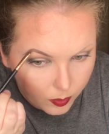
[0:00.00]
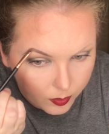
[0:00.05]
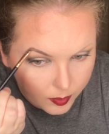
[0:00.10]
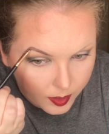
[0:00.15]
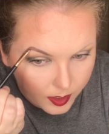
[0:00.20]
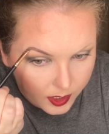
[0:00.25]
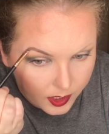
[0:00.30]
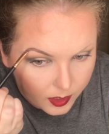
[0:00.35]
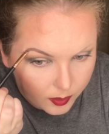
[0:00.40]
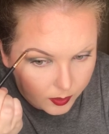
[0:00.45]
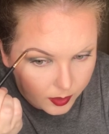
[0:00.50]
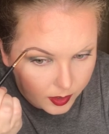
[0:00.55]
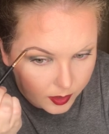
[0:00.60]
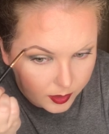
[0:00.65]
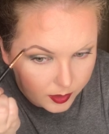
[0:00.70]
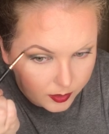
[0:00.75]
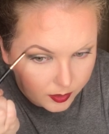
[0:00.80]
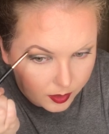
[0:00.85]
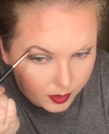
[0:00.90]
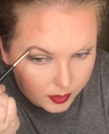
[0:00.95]
take you near
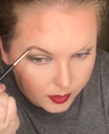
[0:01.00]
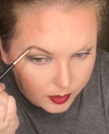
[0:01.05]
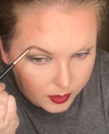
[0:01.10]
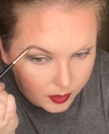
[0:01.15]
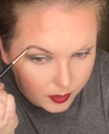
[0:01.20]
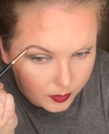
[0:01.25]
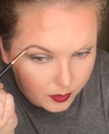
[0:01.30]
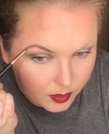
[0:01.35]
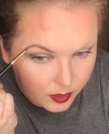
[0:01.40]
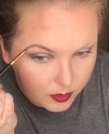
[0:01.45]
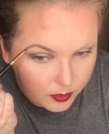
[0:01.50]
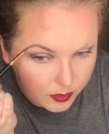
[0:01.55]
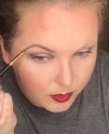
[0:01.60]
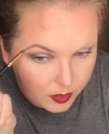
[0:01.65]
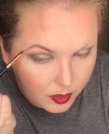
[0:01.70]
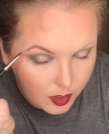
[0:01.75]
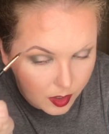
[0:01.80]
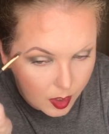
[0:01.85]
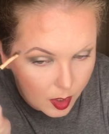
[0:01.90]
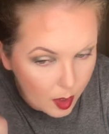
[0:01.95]
as long to do this.
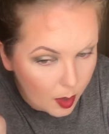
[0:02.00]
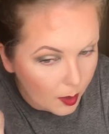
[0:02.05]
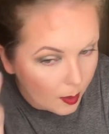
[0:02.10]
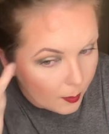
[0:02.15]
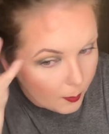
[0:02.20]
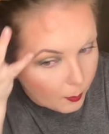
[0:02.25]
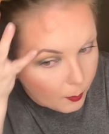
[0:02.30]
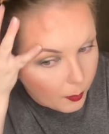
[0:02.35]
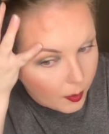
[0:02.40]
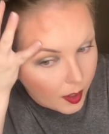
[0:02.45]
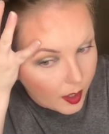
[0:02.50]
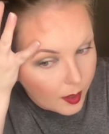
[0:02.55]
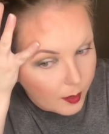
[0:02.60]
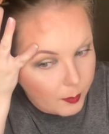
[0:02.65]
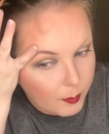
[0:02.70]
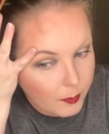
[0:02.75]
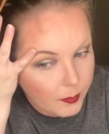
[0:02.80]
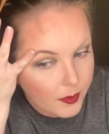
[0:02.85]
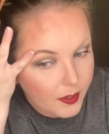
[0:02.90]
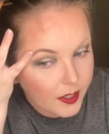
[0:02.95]
But
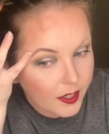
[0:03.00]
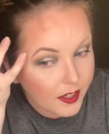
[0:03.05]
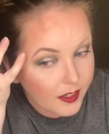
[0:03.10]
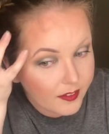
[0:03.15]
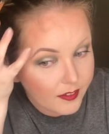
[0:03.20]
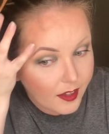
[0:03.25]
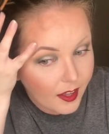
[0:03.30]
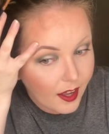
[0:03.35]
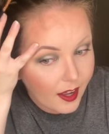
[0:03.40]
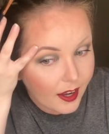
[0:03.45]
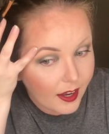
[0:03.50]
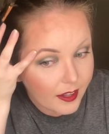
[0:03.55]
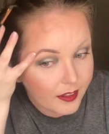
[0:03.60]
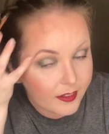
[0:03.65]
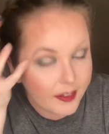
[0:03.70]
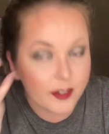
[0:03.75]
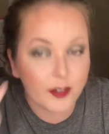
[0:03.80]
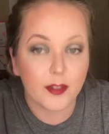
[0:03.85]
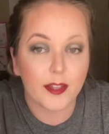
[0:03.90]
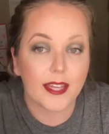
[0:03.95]
because I
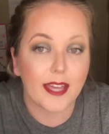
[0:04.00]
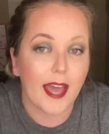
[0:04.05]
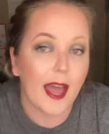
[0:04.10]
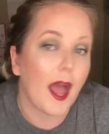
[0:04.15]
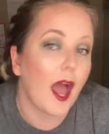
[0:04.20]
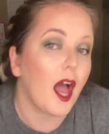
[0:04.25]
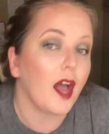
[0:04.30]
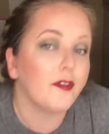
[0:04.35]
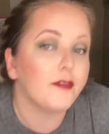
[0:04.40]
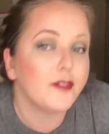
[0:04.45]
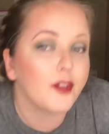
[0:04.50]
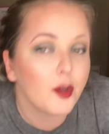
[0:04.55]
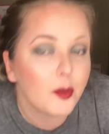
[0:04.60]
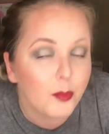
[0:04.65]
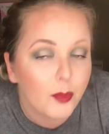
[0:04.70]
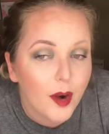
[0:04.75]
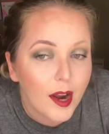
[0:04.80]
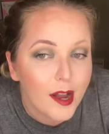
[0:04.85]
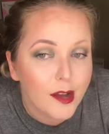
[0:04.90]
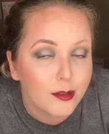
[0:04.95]
literally have no
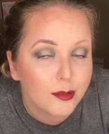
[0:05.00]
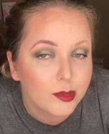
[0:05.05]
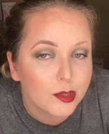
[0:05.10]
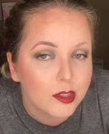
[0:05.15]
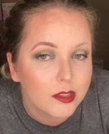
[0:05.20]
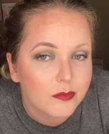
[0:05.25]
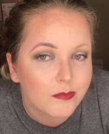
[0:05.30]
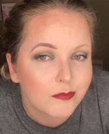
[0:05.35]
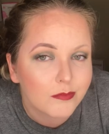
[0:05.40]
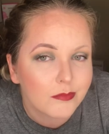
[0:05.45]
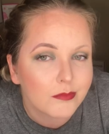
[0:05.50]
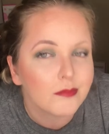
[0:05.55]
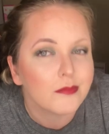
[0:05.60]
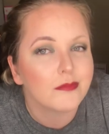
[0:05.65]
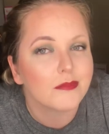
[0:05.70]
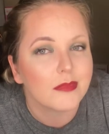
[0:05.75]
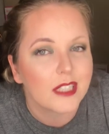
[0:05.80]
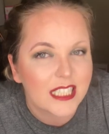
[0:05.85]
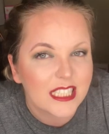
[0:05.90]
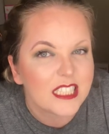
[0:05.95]
brows,
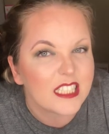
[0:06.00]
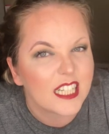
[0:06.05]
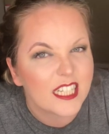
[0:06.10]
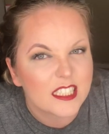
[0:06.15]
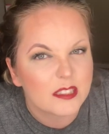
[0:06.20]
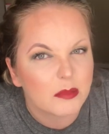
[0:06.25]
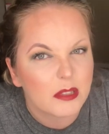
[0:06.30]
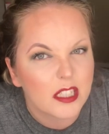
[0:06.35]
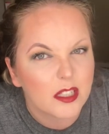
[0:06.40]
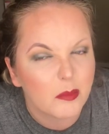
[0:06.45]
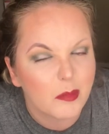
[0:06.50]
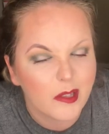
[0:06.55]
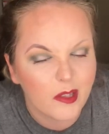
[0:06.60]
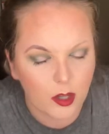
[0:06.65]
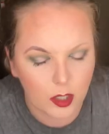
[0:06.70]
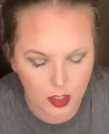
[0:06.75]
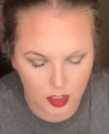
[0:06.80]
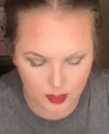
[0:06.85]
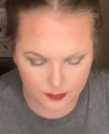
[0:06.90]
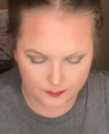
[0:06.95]
it takes me a little bit
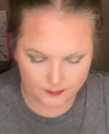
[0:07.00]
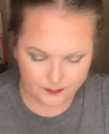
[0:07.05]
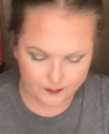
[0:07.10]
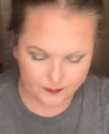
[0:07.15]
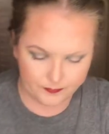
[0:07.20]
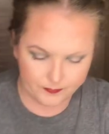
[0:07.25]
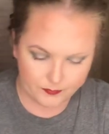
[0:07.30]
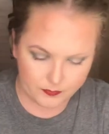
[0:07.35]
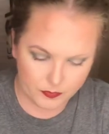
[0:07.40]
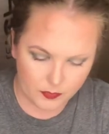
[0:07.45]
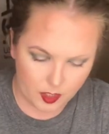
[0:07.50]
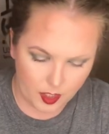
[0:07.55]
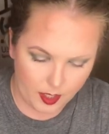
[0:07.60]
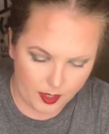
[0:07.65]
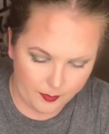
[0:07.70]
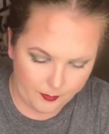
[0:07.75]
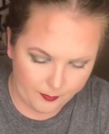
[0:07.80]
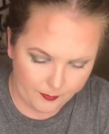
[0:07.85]
longer, okay?